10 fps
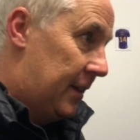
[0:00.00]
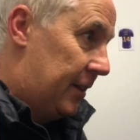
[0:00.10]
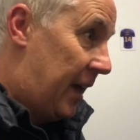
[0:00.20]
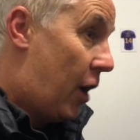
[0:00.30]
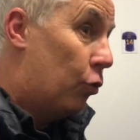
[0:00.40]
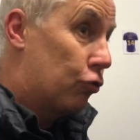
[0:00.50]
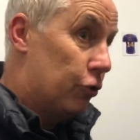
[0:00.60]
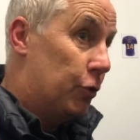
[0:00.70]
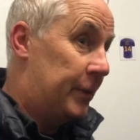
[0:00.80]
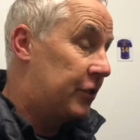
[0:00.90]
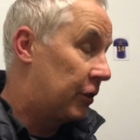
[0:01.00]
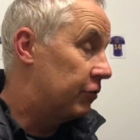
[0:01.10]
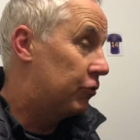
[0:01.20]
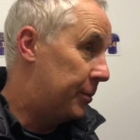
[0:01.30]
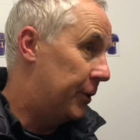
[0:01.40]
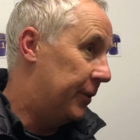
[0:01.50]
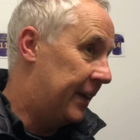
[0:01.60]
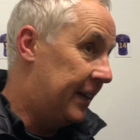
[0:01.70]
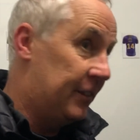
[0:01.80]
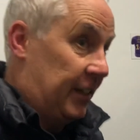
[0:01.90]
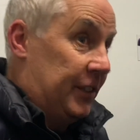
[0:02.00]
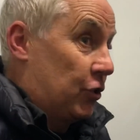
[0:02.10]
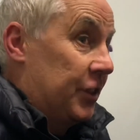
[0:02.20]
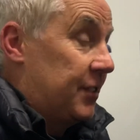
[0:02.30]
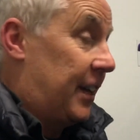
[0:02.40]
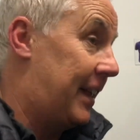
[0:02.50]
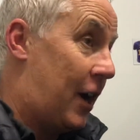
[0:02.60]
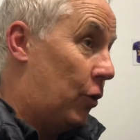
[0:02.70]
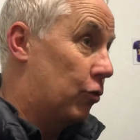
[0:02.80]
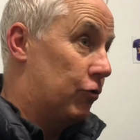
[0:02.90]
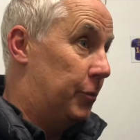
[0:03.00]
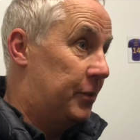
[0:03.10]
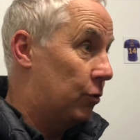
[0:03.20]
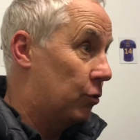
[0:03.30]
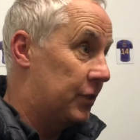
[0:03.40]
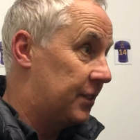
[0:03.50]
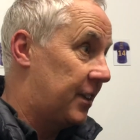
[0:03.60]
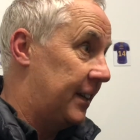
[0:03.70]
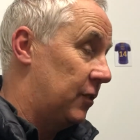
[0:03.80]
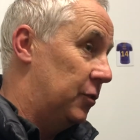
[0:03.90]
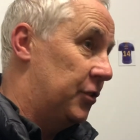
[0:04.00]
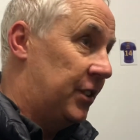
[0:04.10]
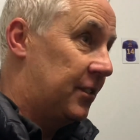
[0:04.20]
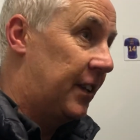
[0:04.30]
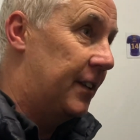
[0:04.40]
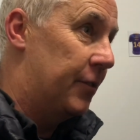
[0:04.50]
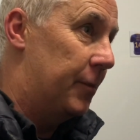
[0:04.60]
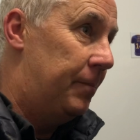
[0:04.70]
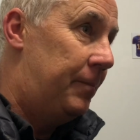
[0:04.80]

the whole group is contributing, and it's going to take the whole group. It's all going to take all 16 of them.